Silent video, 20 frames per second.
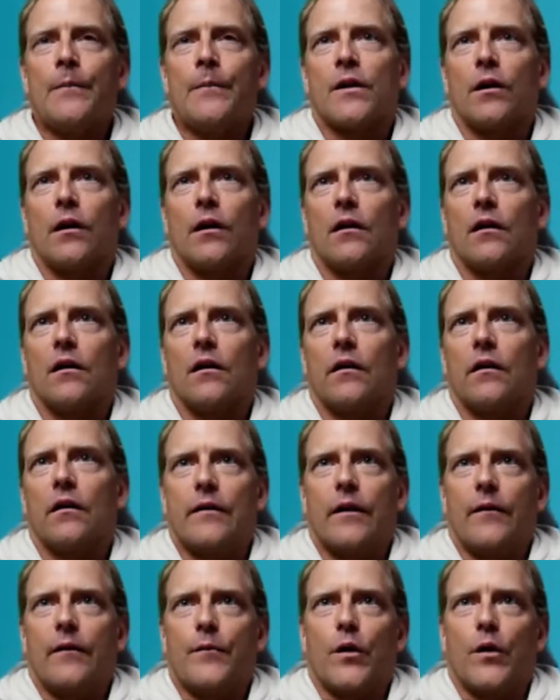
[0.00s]

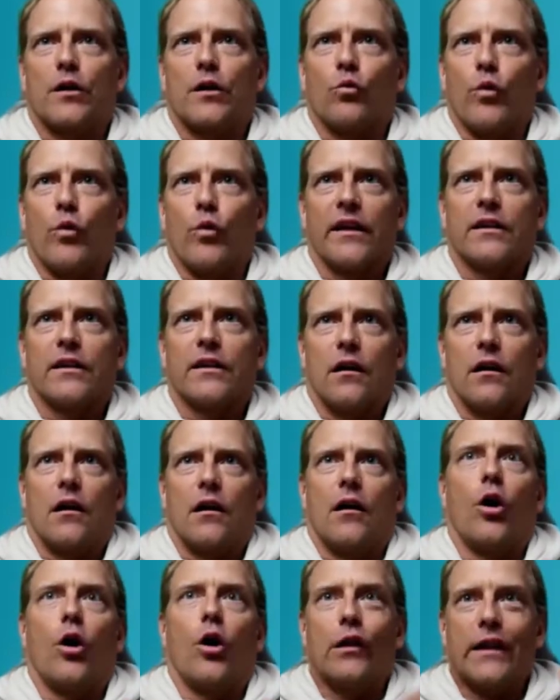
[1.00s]
On the one hand, a
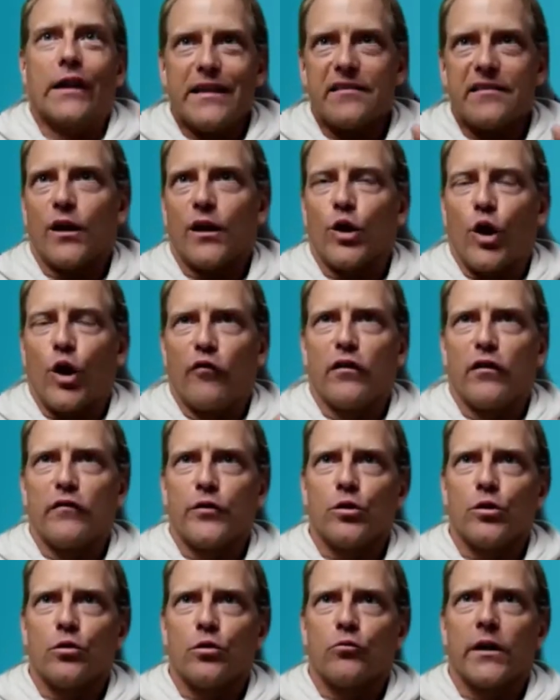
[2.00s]
holistic
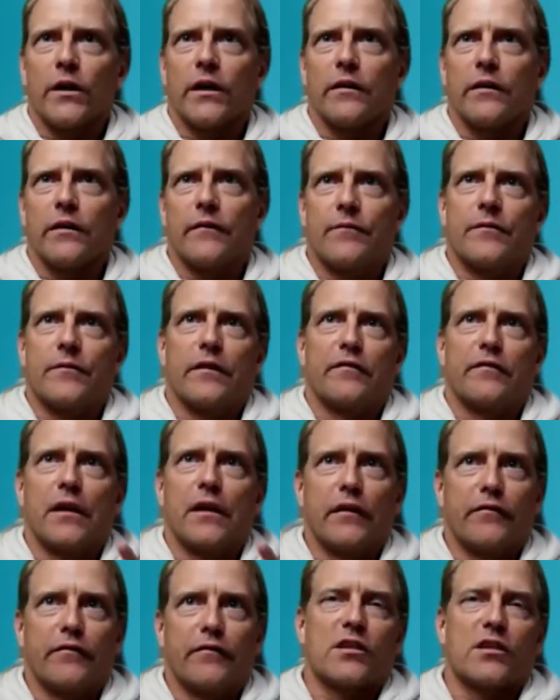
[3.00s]
overview, where if they
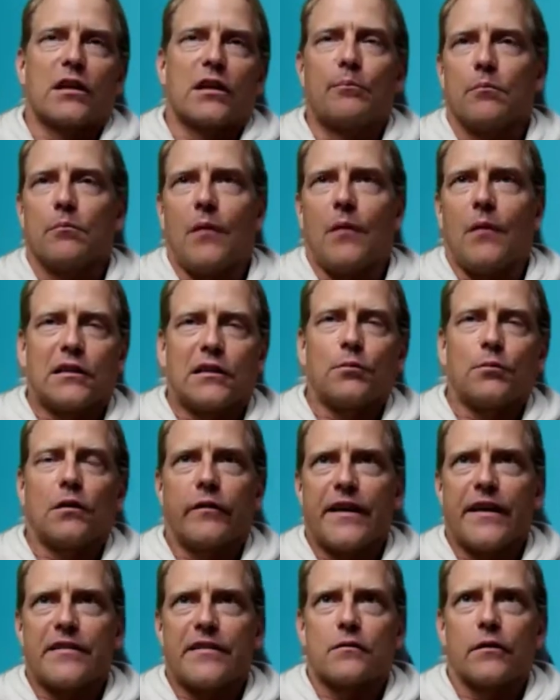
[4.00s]
have, for example, multiple
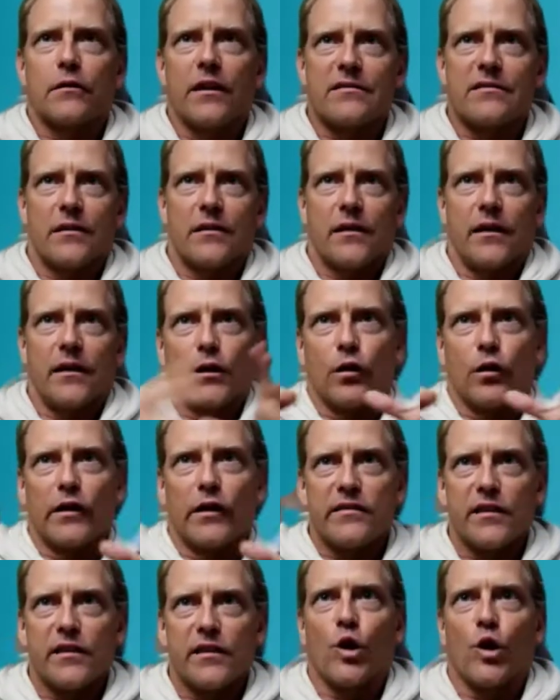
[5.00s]
restaurants, to get a
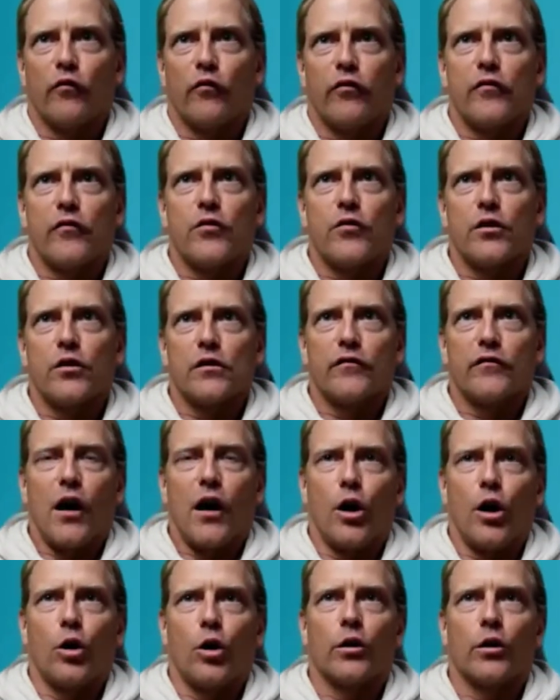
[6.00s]
holistic overview of
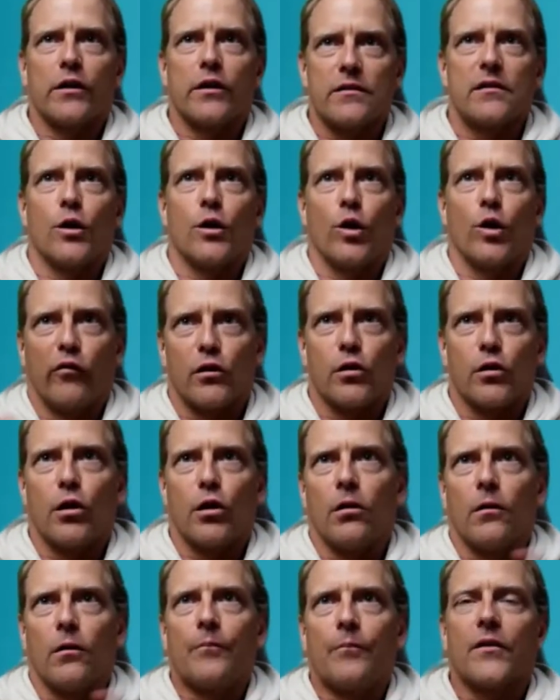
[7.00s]
how is the
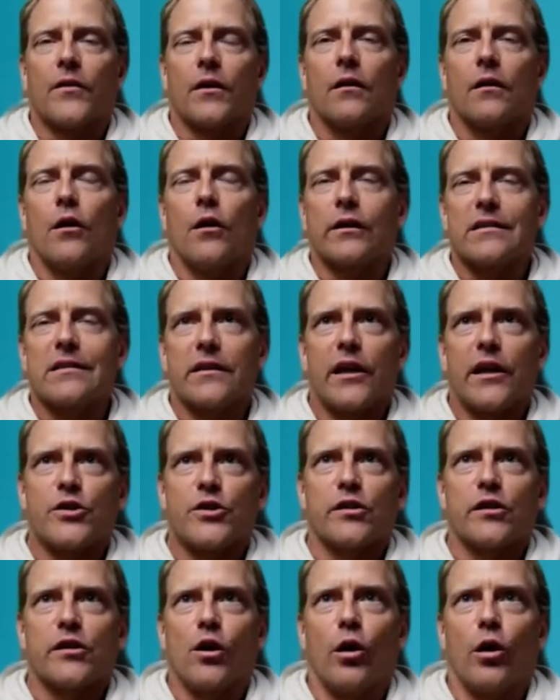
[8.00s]
overall
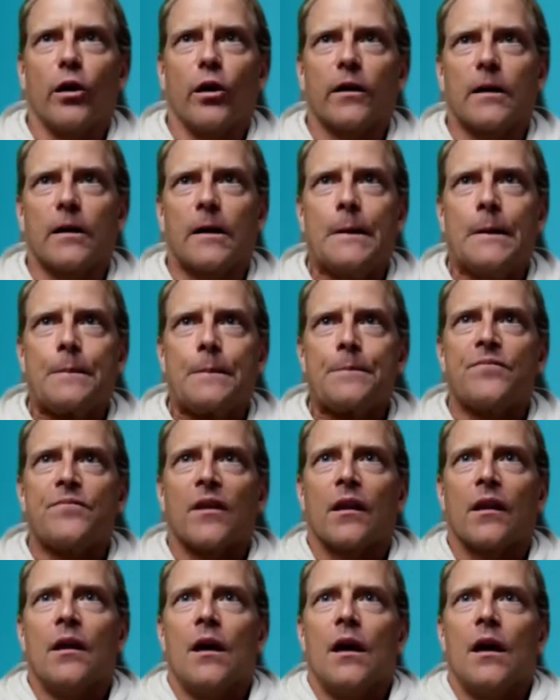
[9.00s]
organization going,
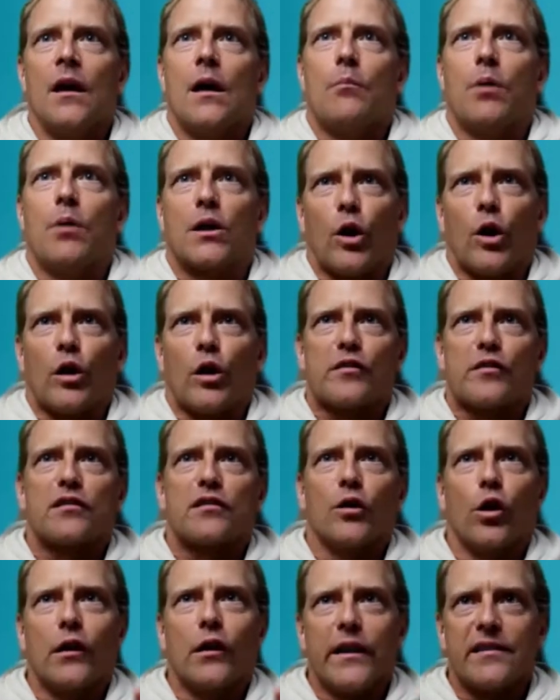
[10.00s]
but also
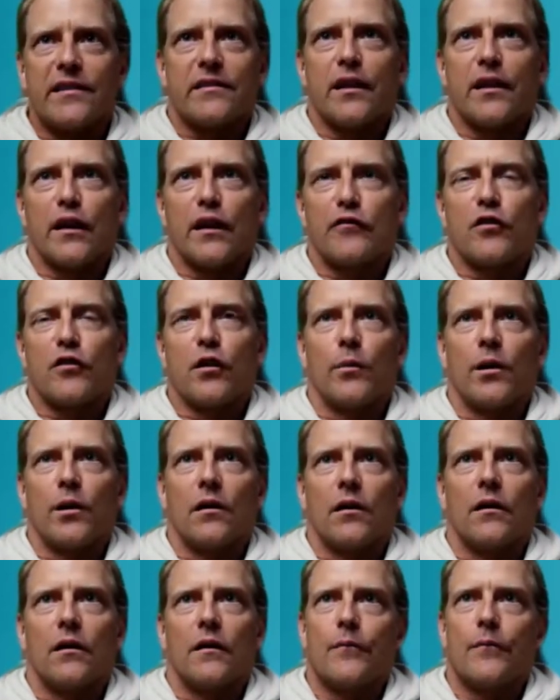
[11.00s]
holistic from
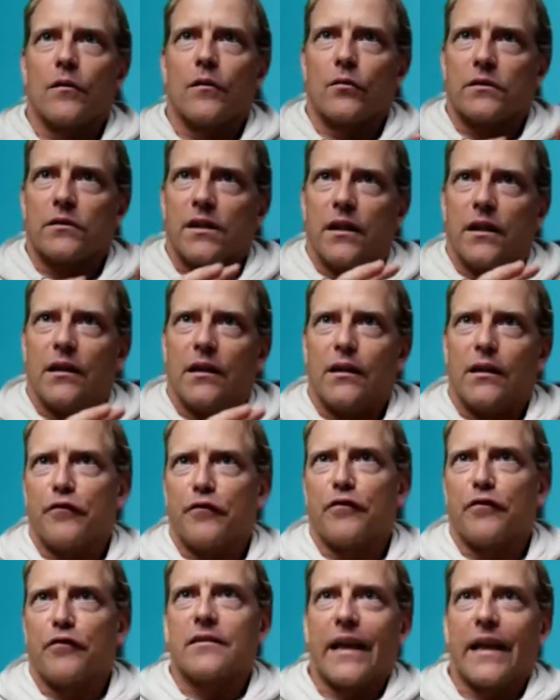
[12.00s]
the
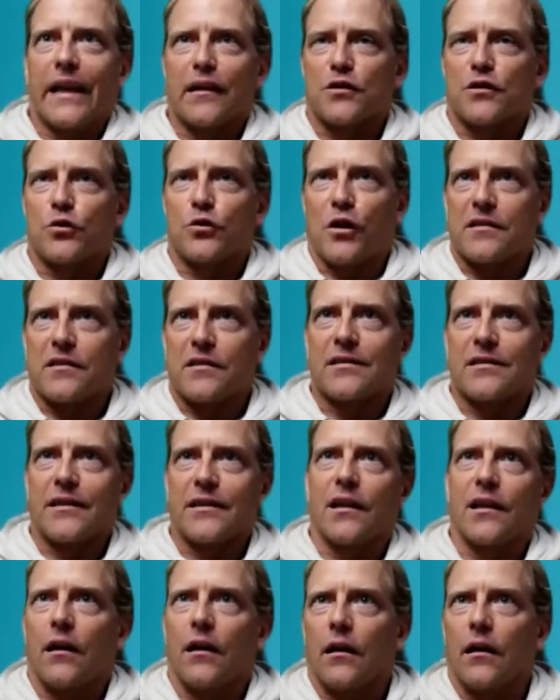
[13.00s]
different data sources that
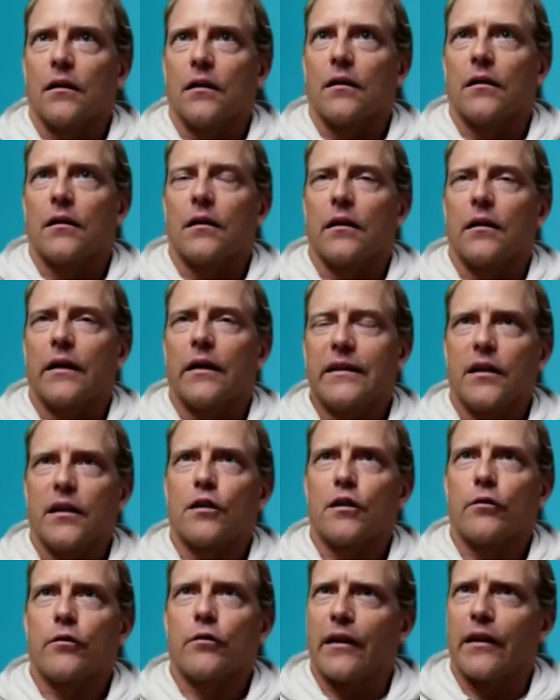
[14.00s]
are integrated. I